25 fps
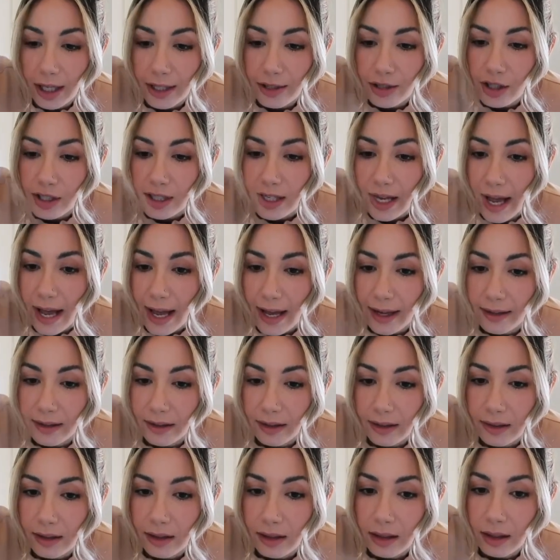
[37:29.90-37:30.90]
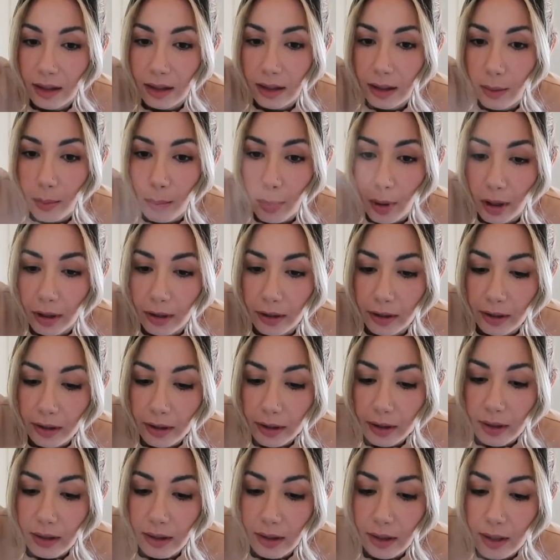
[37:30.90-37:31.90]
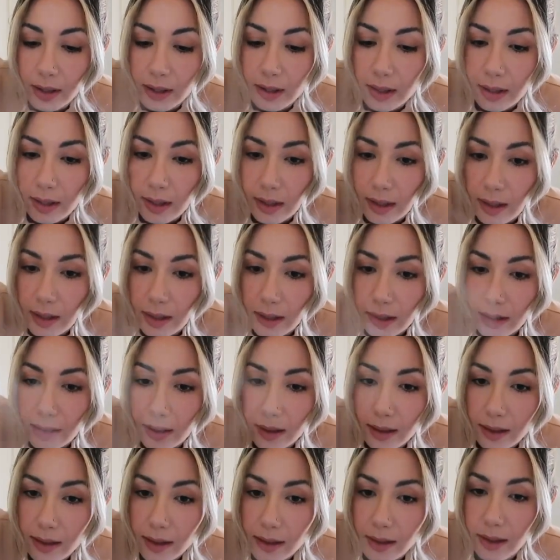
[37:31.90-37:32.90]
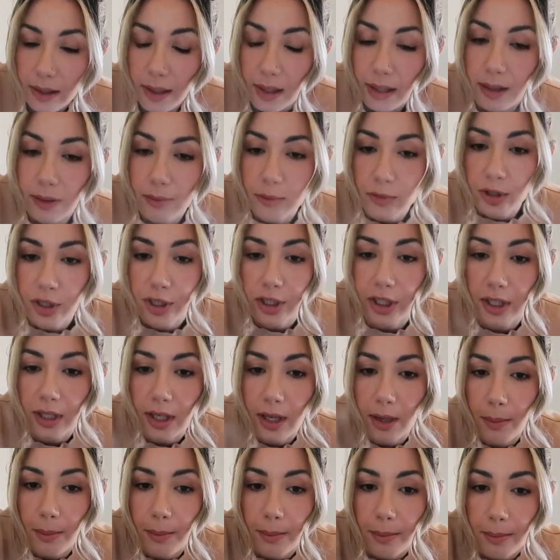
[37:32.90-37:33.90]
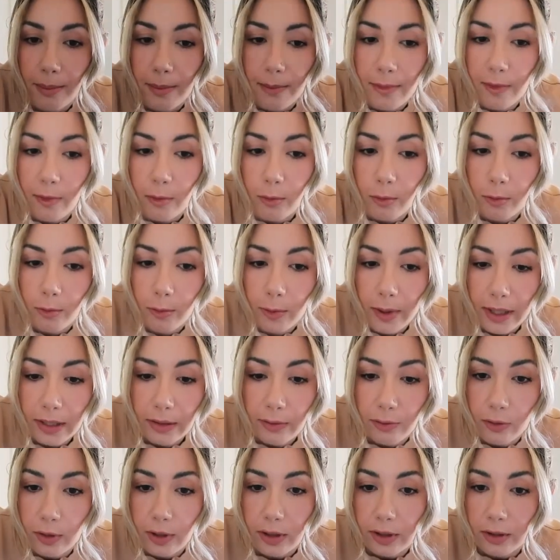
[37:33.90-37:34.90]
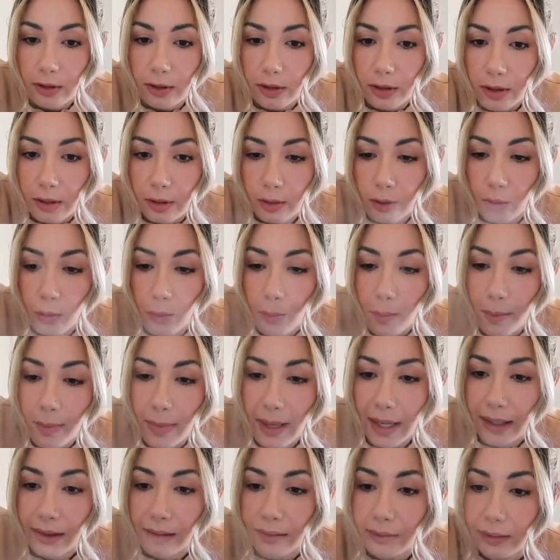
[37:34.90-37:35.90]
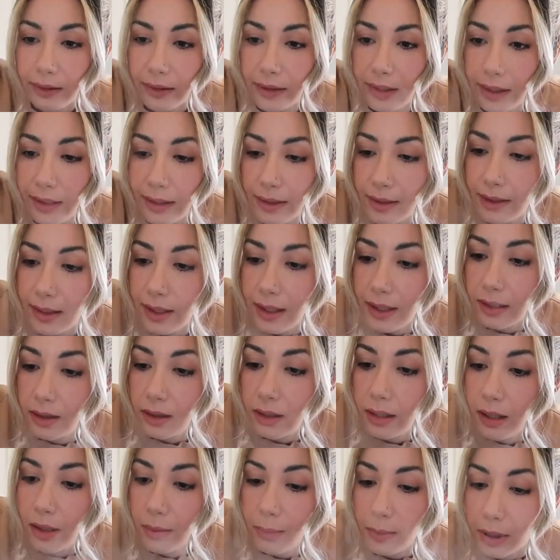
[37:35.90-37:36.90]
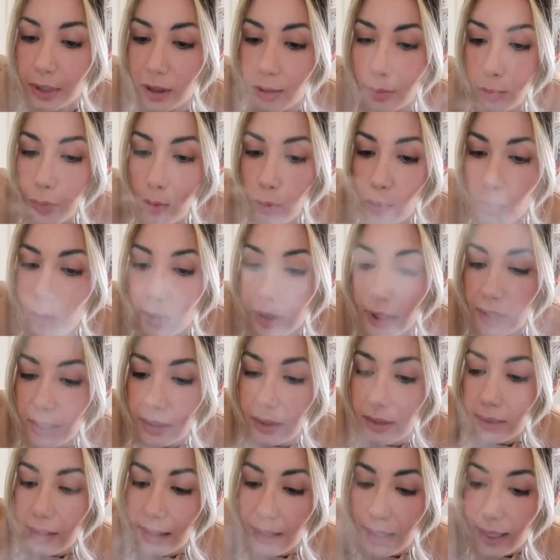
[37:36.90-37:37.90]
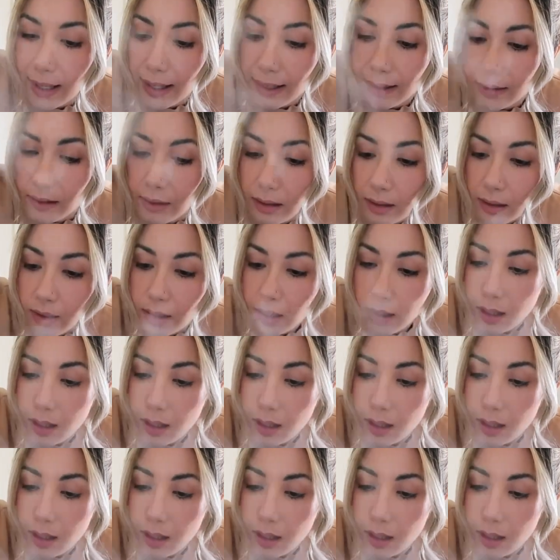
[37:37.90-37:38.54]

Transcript: i just added the butter and i'm just gonna wait for it to melt and then i'm gonna pour it and add